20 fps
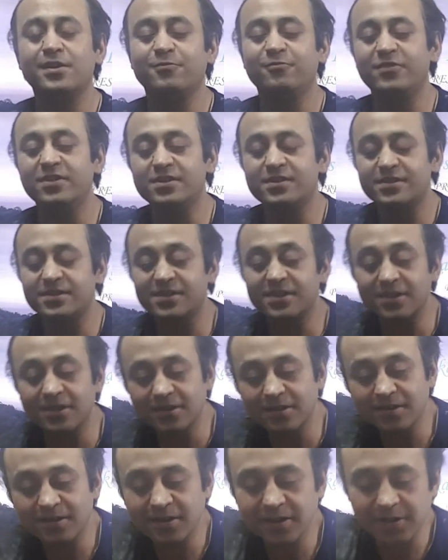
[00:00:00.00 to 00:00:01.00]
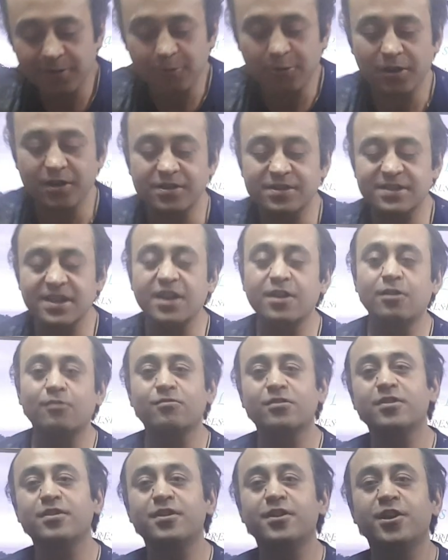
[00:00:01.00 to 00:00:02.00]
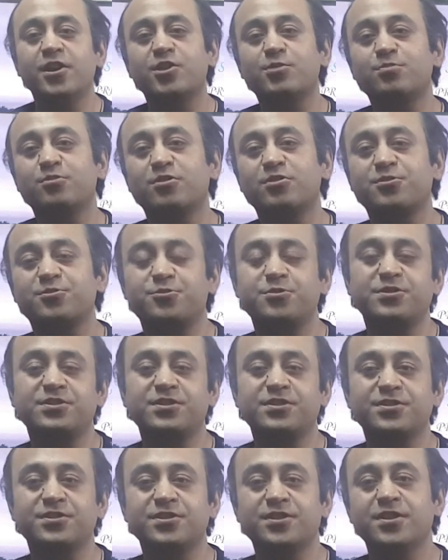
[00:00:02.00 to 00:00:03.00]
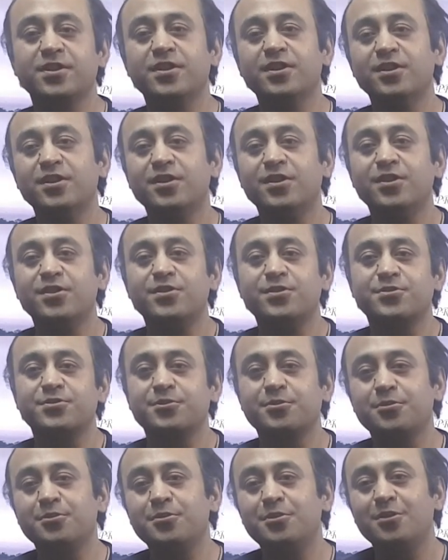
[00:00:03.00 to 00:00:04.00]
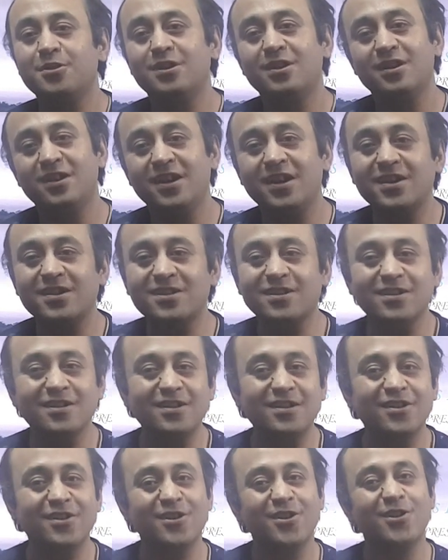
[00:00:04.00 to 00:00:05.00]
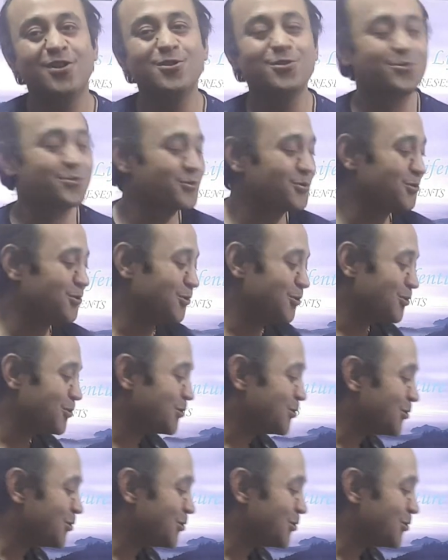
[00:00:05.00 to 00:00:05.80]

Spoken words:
we'll see the inside of the Xbox 360. So let the intro